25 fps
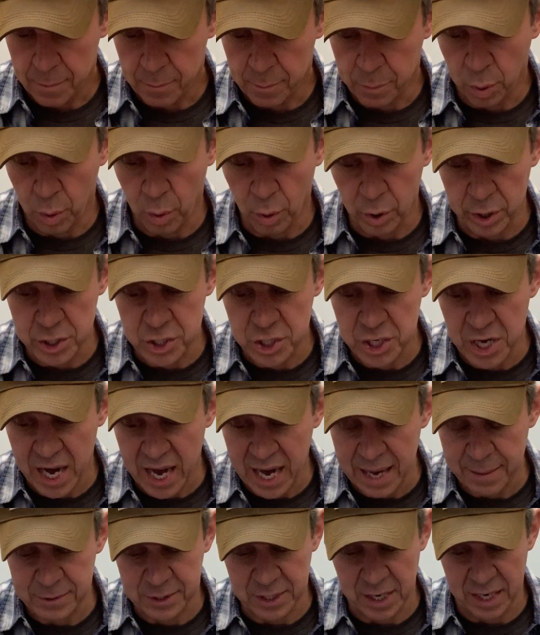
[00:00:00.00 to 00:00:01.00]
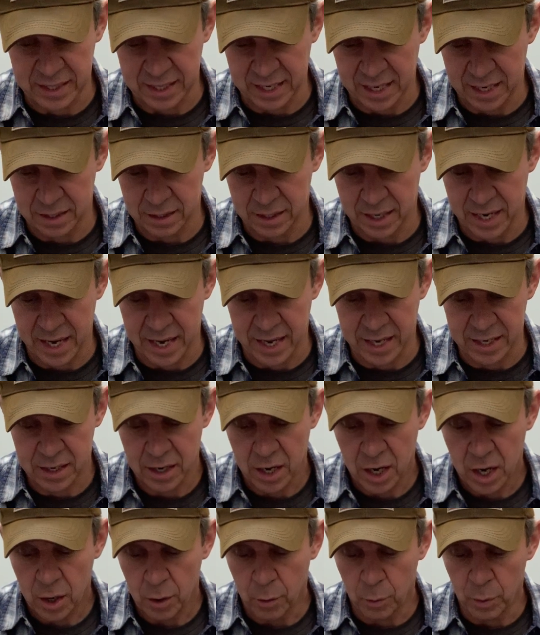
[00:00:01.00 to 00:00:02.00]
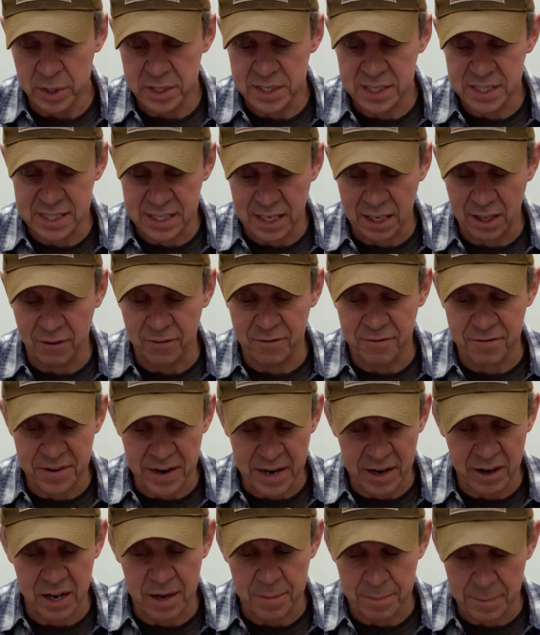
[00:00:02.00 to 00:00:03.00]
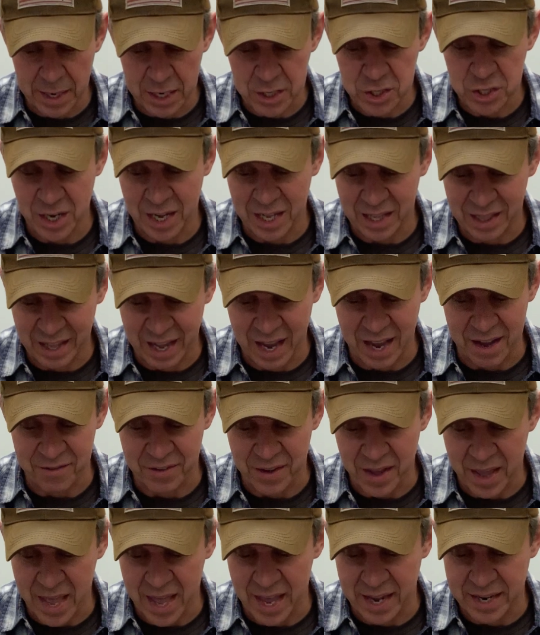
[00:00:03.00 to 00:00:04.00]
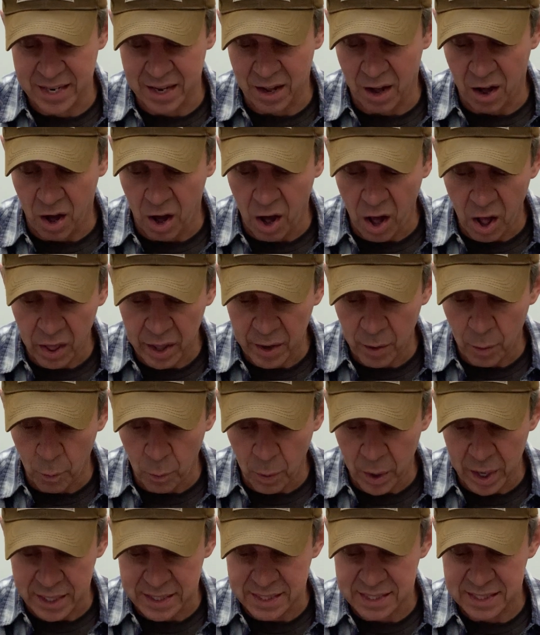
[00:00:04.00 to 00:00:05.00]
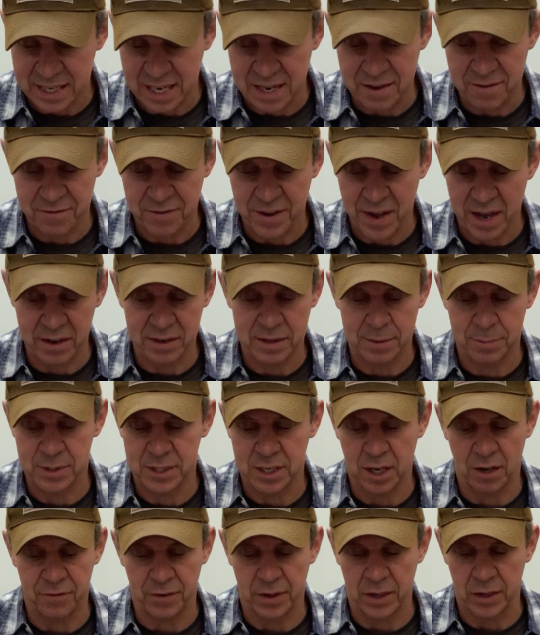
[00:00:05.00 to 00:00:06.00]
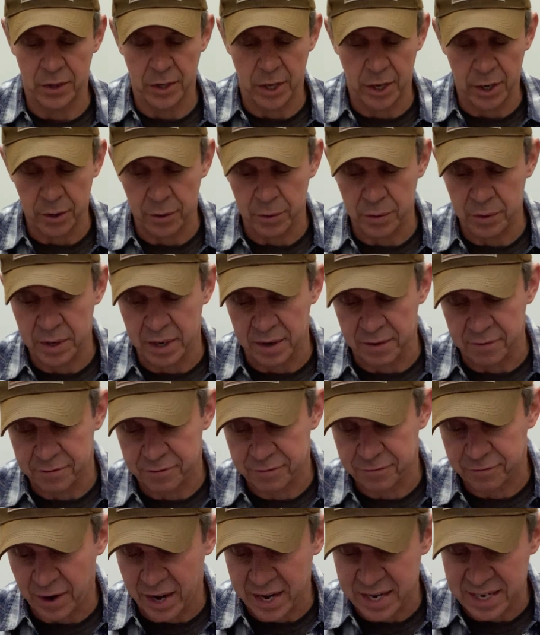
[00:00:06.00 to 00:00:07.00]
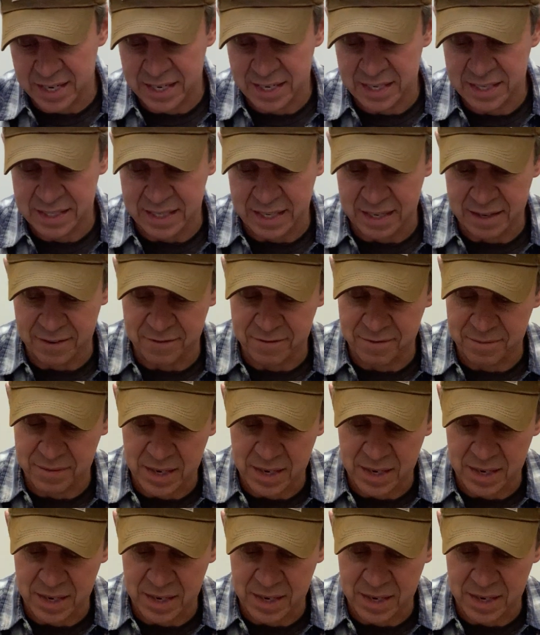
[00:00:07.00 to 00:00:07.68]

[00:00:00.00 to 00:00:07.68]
Poor James, on the other hand, was still very much alive, and all at once he found himself alone and frightened and